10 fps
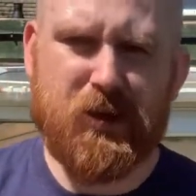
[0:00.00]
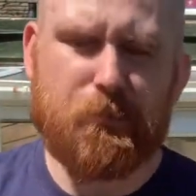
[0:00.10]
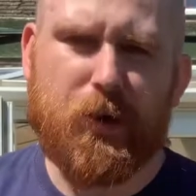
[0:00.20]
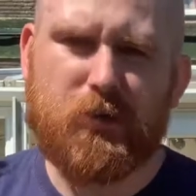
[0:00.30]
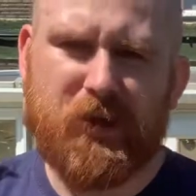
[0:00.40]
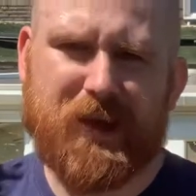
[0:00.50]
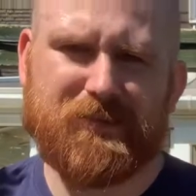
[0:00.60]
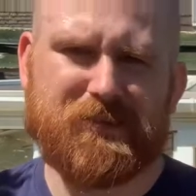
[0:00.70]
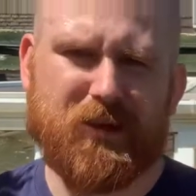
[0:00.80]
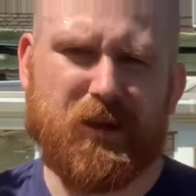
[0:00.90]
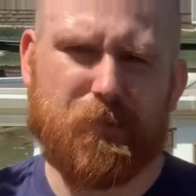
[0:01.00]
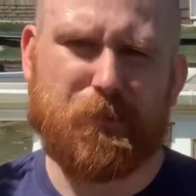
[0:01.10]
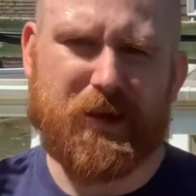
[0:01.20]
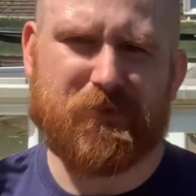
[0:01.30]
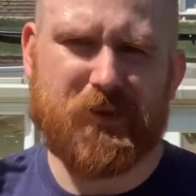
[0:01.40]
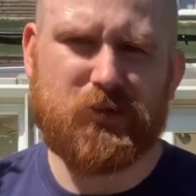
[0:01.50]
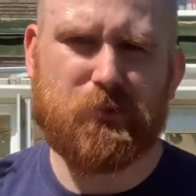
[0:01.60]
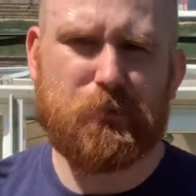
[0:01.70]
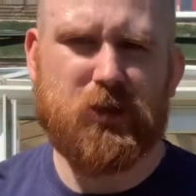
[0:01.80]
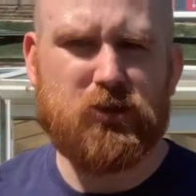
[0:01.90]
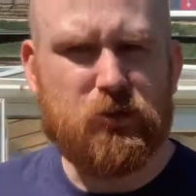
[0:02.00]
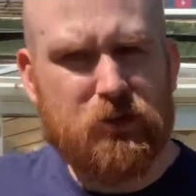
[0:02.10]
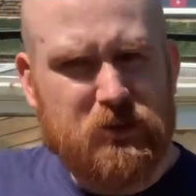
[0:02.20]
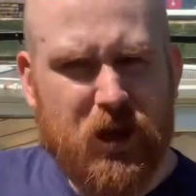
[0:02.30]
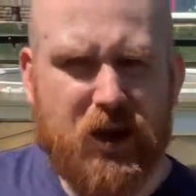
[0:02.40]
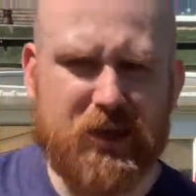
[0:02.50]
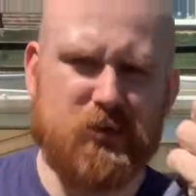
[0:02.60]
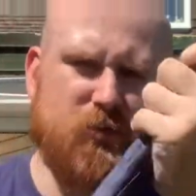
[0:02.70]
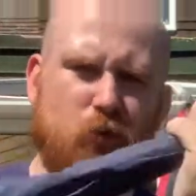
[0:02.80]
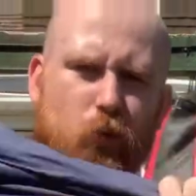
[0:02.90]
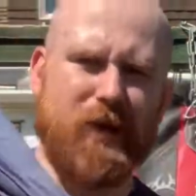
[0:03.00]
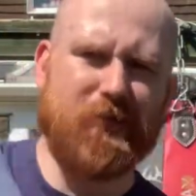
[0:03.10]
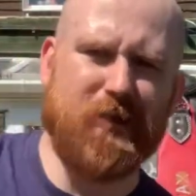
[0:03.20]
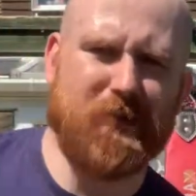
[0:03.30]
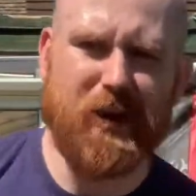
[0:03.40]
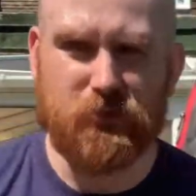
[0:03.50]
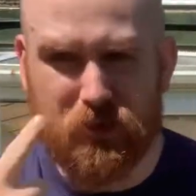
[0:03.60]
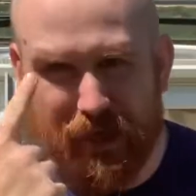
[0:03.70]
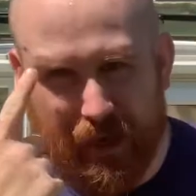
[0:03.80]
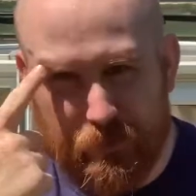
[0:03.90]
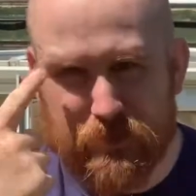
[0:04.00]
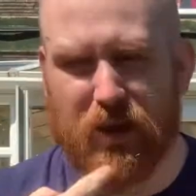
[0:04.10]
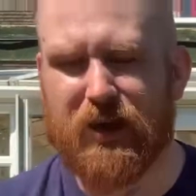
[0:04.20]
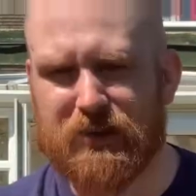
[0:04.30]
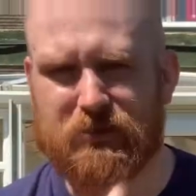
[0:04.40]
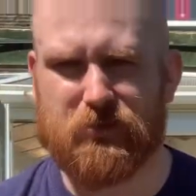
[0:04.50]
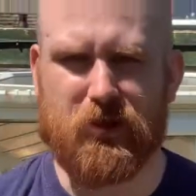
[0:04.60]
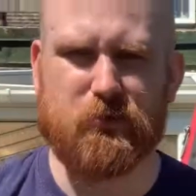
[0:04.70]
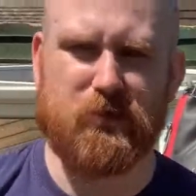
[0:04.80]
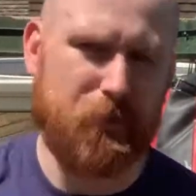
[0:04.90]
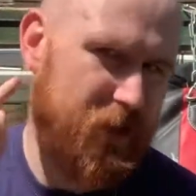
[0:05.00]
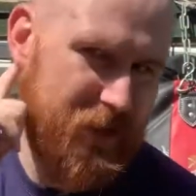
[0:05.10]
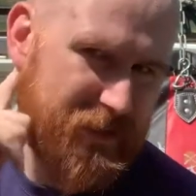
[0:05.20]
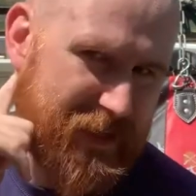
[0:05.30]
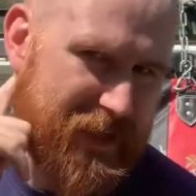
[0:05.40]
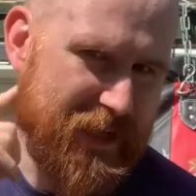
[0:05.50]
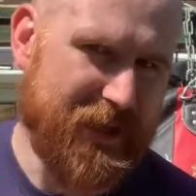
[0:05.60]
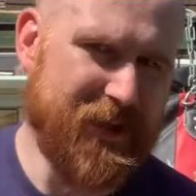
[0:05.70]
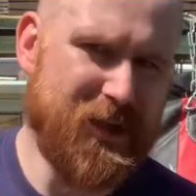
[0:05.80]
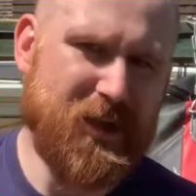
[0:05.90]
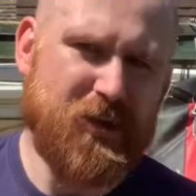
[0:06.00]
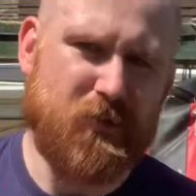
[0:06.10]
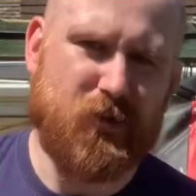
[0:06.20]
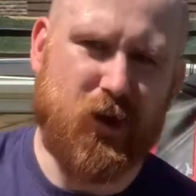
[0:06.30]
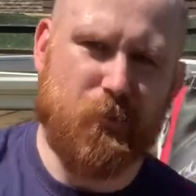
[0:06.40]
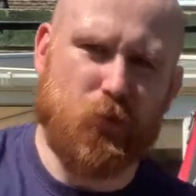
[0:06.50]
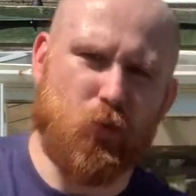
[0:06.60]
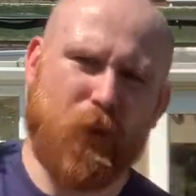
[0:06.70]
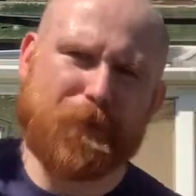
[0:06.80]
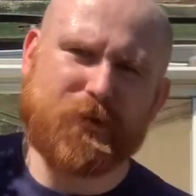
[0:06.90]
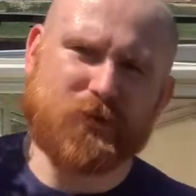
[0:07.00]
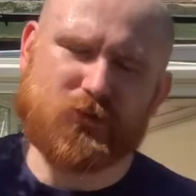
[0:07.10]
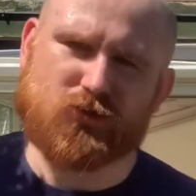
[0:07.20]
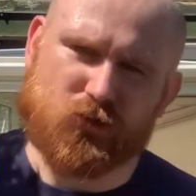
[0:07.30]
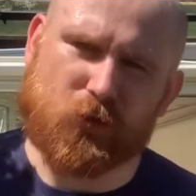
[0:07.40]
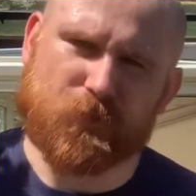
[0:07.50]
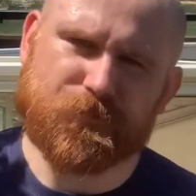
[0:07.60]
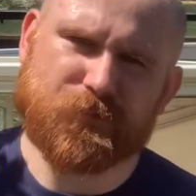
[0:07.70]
Both hands are beneficial because you can target, you can weave it around, you can aim to eyes and throats and behind the ear. You've got more weapon control.